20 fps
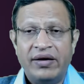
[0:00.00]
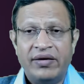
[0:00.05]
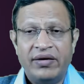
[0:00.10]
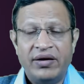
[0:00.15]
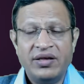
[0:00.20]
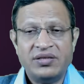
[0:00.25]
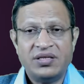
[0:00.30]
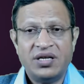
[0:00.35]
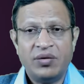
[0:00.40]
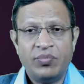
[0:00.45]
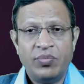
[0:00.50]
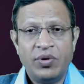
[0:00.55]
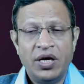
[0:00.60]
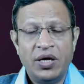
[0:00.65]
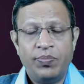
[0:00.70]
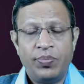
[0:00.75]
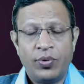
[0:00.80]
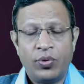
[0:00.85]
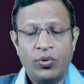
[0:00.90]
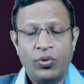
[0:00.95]
reasonably
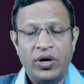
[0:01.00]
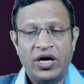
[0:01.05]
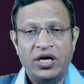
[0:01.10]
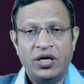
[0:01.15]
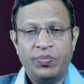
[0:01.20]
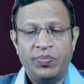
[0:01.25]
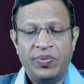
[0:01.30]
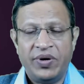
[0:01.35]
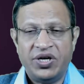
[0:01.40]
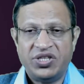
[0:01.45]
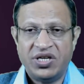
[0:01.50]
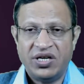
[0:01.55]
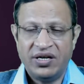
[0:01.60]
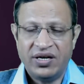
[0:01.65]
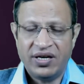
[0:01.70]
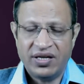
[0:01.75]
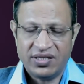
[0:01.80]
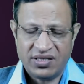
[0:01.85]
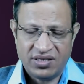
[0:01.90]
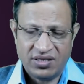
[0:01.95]
prudent patient
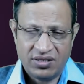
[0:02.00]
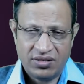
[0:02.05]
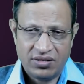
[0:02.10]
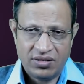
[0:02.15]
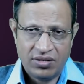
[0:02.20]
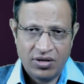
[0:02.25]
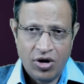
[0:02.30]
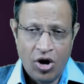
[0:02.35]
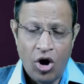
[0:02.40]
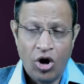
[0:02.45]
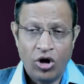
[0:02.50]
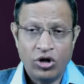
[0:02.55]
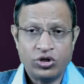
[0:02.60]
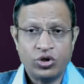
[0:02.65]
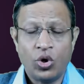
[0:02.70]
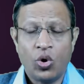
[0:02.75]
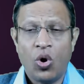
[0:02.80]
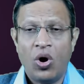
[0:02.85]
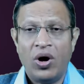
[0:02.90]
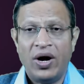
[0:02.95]
test also
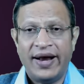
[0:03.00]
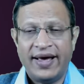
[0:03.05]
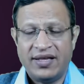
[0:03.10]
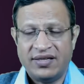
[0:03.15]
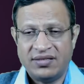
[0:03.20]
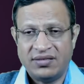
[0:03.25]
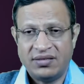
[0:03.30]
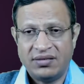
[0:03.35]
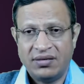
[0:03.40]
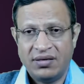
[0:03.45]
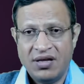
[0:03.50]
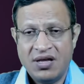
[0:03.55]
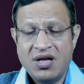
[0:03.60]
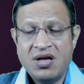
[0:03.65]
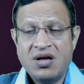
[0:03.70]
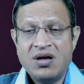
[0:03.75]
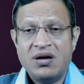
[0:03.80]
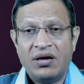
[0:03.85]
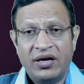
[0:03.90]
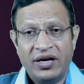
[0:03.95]
called as
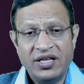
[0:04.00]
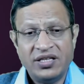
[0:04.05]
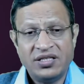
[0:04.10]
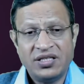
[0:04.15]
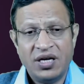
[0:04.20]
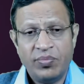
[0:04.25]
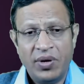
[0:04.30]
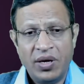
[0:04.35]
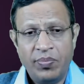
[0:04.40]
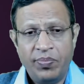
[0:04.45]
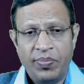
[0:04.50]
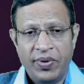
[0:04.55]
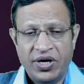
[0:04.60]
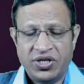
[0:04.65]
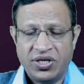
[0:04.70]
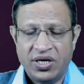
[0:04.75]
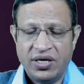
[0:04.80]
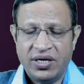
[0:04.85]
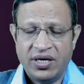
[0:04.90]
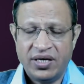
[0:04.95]
reasonable
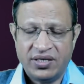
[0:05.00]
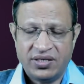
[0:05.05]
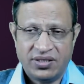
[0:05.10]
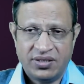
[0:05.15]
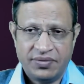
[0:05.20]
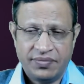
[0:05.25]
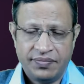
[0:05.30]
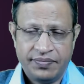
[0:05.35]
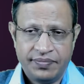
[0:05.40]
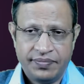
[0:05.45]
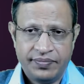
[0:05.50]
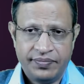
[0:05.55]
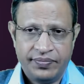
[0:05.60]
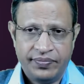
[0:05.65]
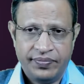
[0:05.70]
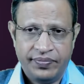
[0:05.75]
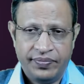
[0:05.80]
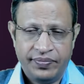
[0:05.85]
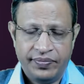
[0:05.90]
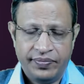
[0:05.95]
patient test
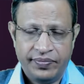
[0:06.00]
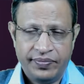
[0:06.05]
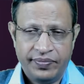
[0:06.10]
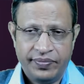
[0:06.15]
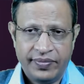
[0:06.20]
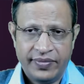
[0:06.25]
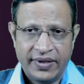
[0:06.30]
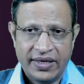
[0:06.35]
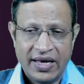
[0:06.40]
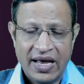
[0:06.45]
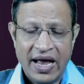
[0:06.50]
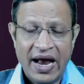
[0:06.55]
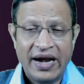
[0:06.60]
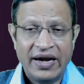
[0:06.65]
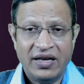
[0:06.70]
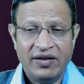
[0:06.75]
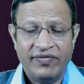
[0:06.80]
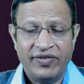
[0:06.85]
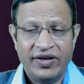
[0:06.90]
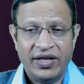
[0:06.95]
and
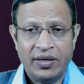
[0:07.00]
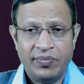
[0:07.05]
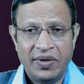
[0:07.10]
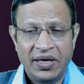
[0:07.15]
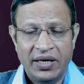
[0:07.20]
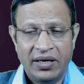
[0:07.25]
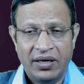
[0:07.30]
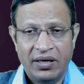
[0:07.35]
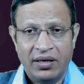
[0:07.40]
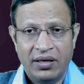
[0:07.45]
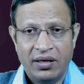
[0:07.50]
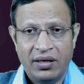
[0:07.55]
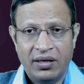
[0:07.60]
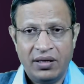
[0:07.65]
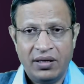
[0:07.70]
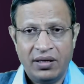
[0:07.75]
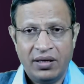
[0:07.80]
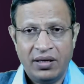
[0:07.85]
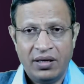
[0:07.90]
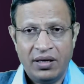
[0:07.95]
invariably
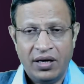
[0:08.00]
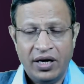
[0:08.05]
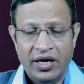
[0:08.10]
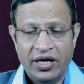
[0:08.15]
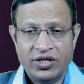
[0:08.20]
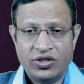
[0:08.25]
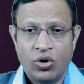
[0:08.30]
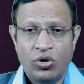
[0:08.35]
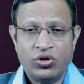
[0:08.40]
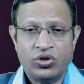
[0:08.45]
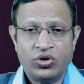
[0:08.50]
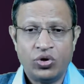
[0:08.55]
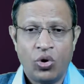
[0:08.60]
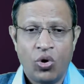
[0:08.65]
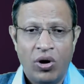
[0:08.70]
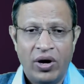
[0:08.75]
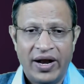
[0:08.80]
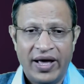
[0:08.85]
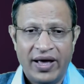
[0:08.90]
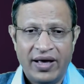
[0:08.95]
it is also
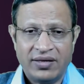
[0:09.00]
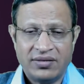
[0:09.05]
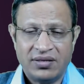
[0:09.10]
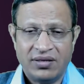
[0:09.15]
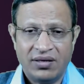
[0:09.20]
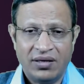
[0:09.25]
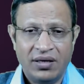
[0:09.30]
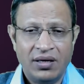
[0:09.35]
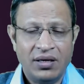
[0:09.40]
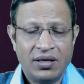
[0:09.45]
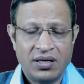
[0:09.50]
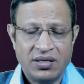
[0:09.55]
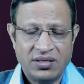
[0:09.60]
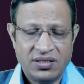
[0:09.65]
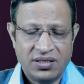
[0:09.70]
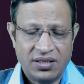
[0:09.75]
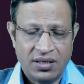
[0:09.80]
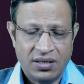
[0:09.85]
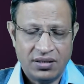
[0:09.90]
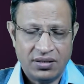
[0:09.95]
called as real
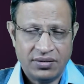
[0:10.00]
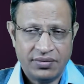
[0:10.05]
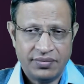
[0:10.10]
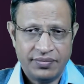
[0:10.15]
consent.